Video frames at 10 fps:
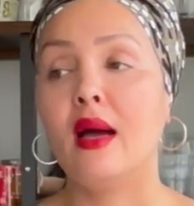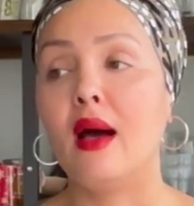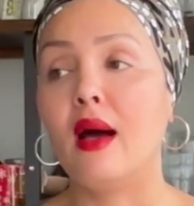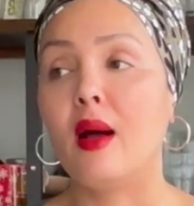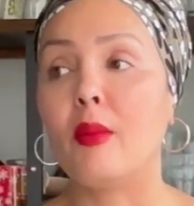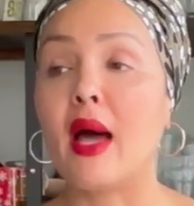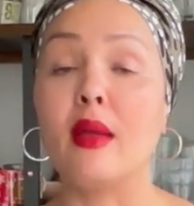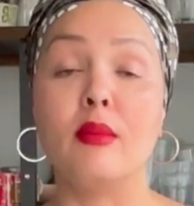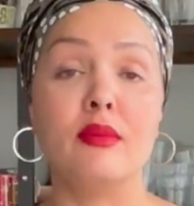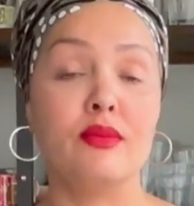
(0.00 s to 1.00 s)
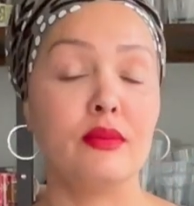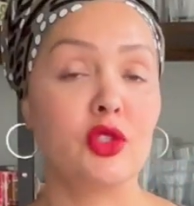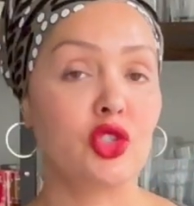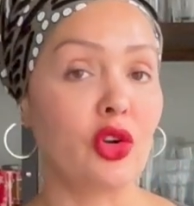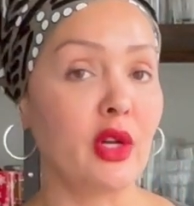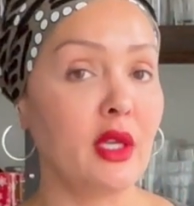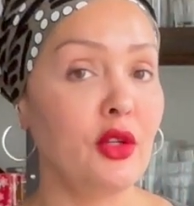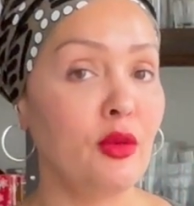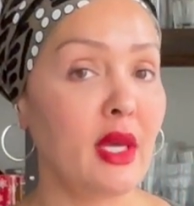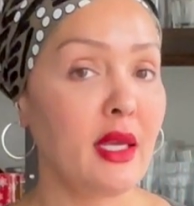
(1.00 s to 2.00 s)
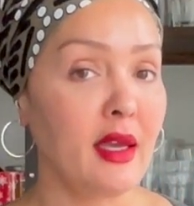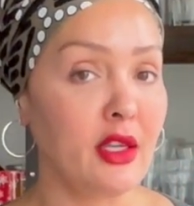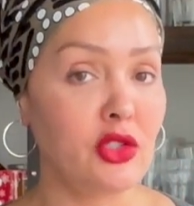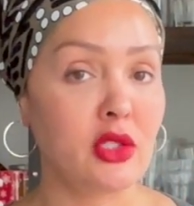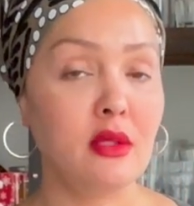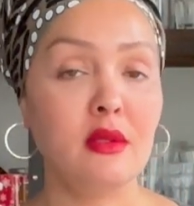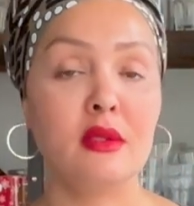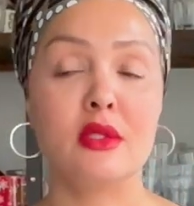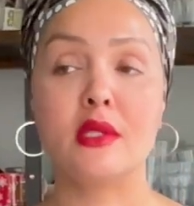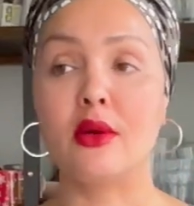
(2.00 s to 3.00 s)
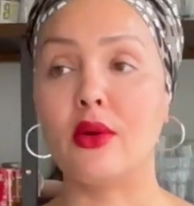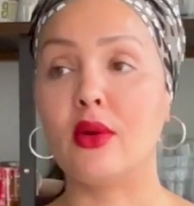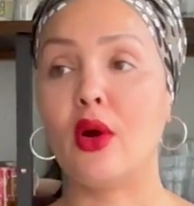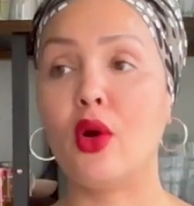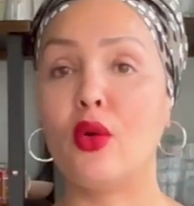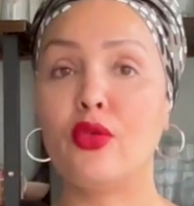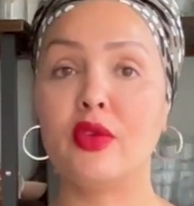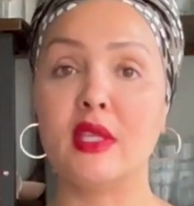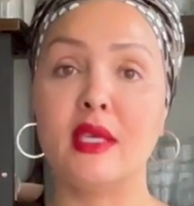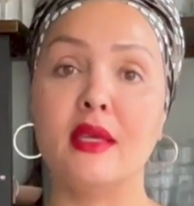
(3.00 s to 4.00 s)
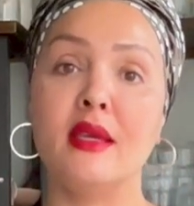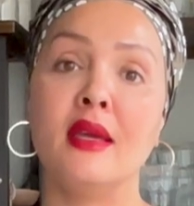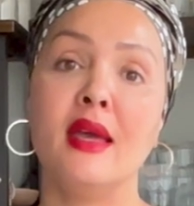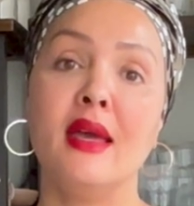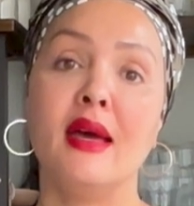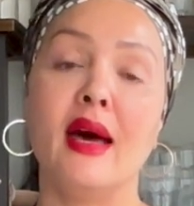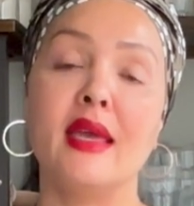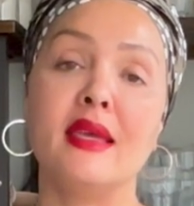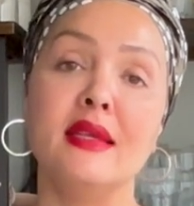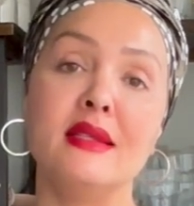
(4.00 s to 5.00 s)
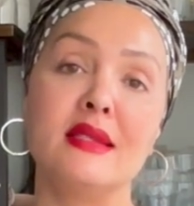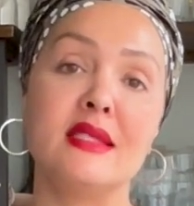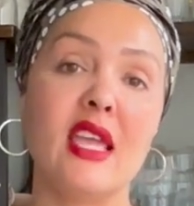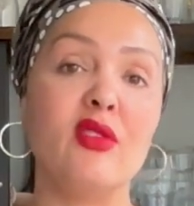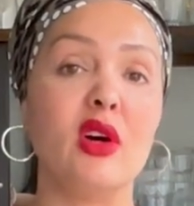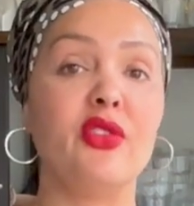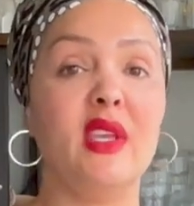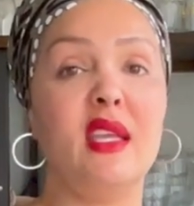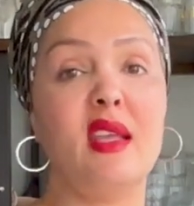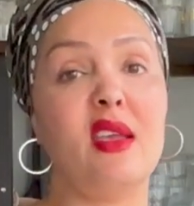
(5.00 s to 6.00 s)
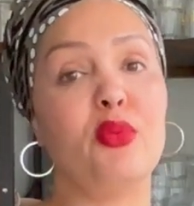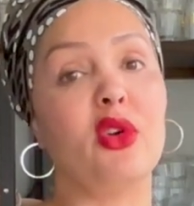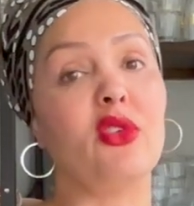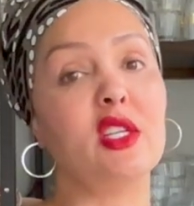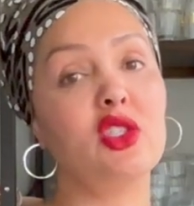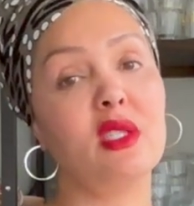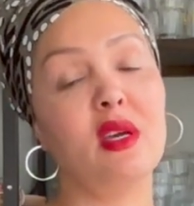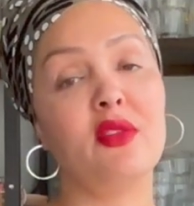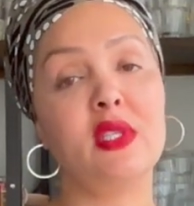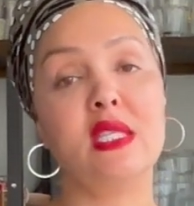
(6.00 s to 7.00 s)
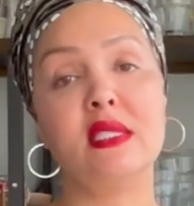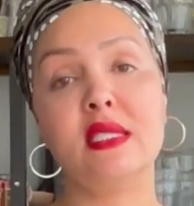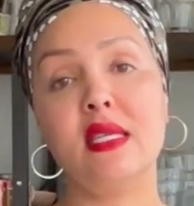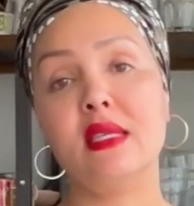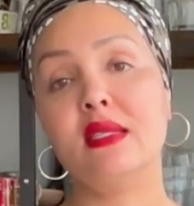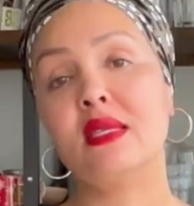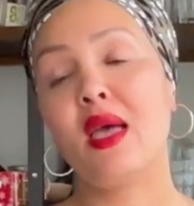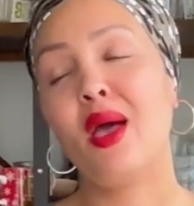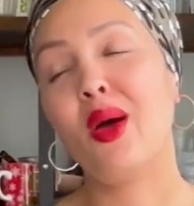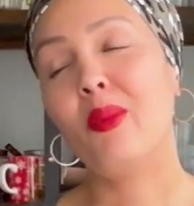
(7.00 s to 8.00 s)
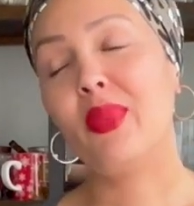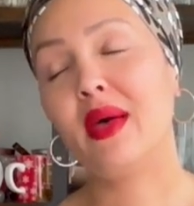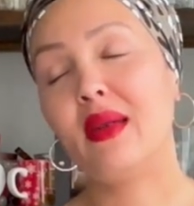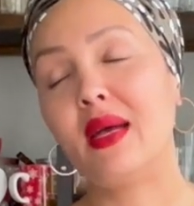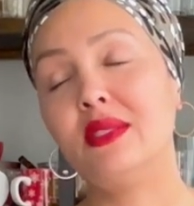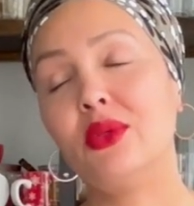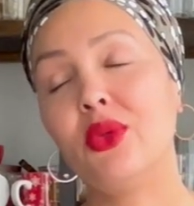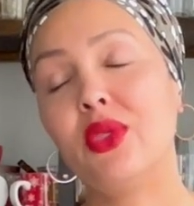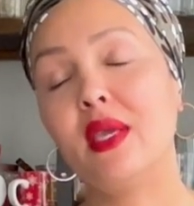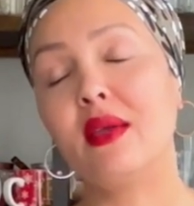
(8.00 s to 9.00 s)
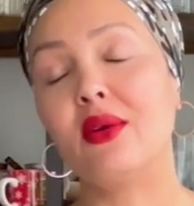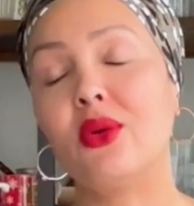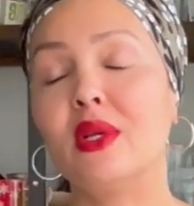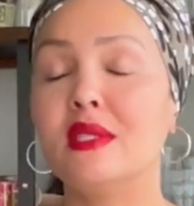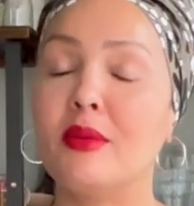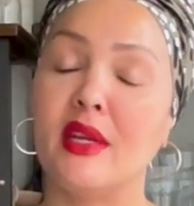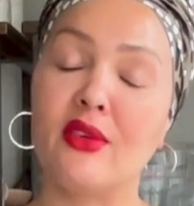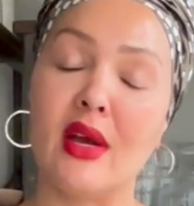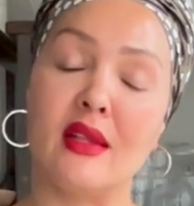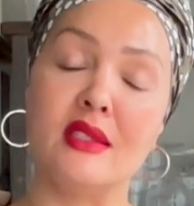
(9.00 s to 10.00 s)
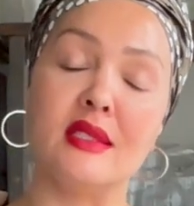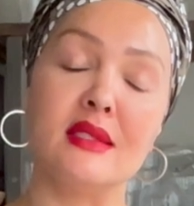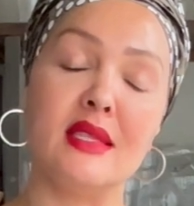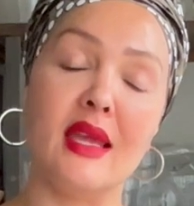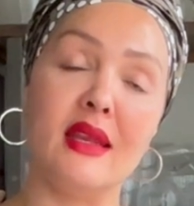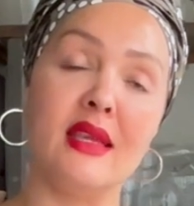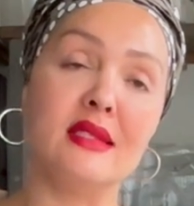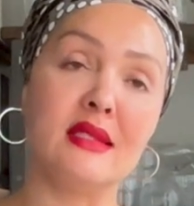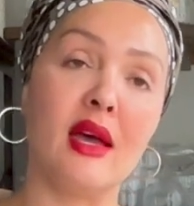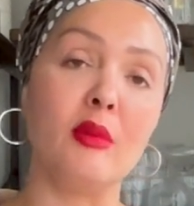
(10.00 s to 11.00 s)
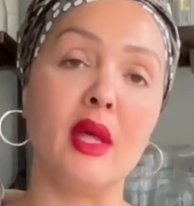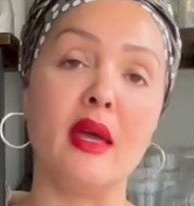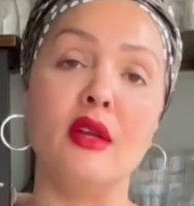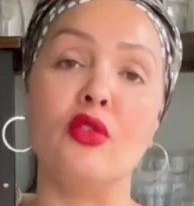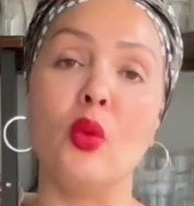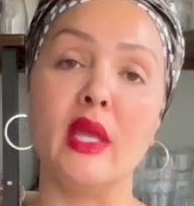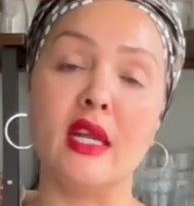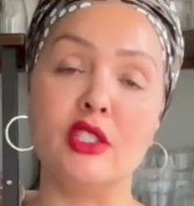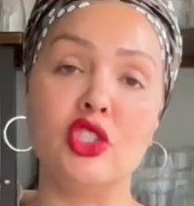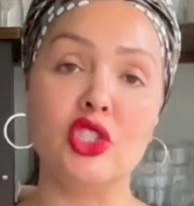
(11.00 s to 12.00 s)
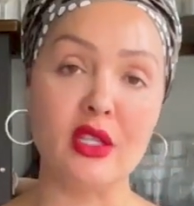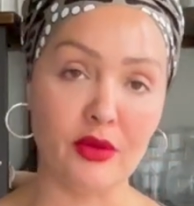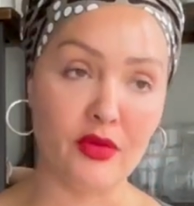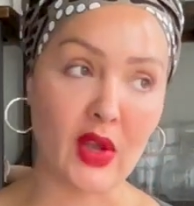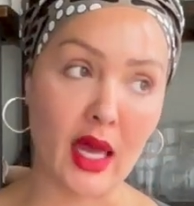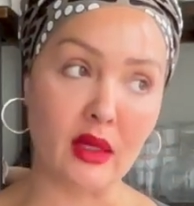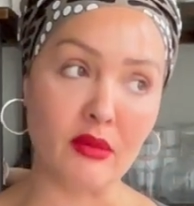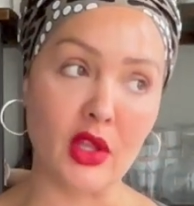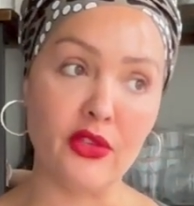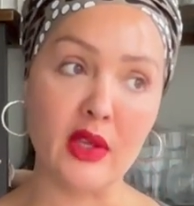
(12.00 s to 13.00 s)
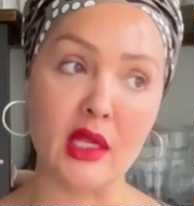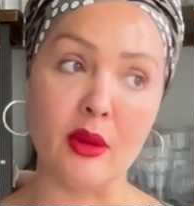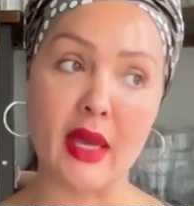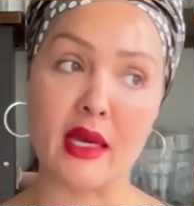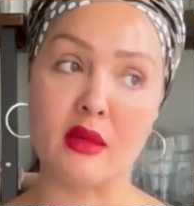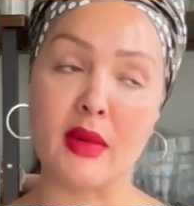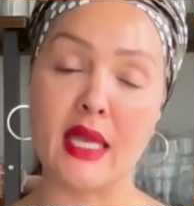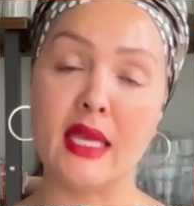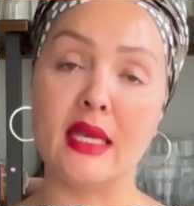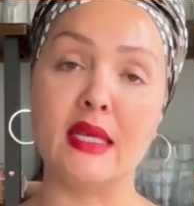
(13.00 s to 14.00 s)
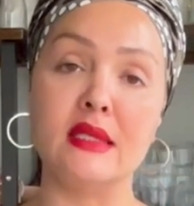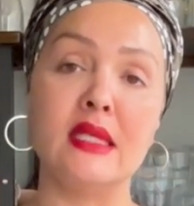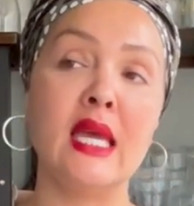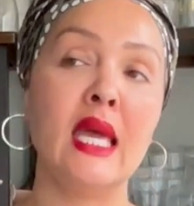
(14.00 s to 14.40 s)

I'm starting a new medication, so hopefully I can stave off any progression of the disease. But I do think, according to my neurologist and his timeline of when I should have gotten the feeling back in my hand,